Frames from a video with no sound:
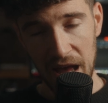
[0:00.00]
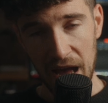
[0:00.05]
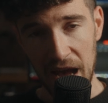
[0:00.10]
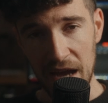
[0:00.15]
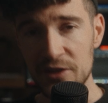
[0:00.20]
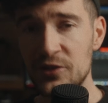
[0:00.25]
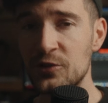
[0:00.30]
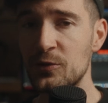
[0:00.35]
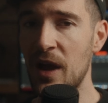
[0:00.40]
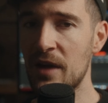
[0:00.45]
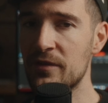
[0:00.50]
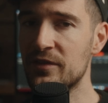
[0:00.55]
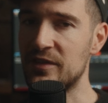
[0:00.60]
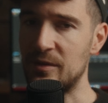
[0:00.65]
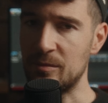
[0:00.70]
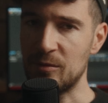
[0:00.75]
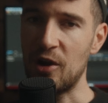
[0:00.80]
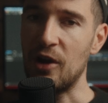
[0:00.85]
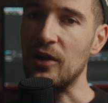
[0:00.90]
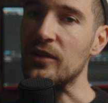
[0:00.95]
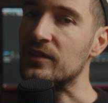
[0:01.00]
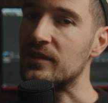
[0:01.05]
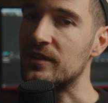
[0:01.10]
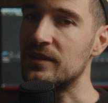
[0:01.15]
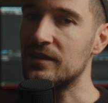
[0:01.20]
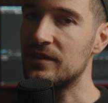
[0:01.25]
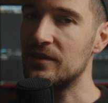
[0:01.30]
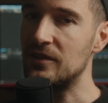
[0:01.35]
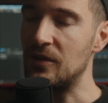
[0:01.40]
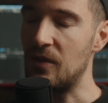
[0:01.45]
I do have some
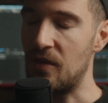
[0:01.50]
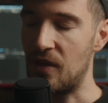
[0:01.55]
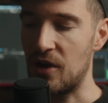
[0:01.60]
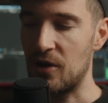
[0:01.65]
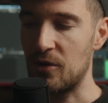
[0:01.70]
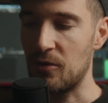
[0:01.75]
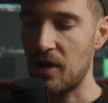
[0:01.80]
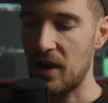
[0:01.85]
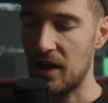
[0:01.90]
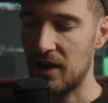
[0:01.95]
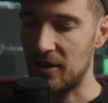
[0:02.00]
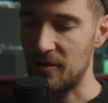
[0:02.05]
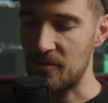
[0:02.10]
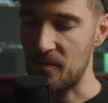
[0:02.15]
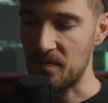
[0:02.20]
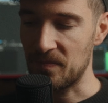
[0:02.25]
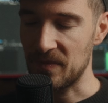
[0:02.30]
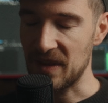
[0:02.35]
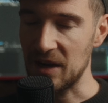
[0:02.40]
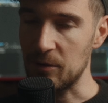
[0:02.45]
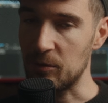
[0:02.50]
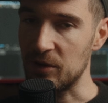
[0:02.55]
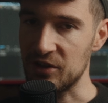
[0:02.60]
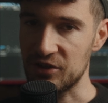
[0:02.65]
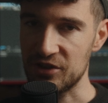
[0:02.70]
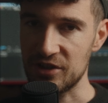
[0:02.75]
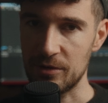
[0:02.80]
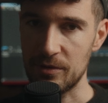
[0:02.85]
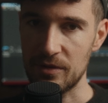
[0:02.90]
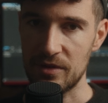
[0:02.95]
cons though that I want
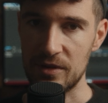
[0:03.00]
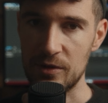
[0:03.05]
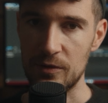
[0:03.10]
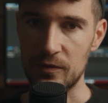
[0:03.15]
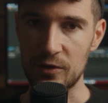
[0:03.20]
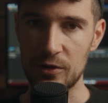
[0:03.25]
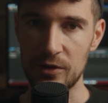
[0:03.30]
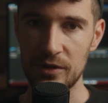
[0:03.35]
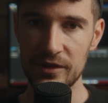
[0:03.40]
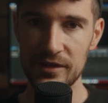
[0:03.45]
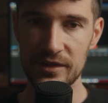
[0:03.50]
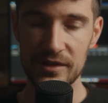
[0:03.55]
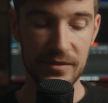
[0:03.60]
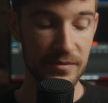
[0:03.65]
to share with you, of course.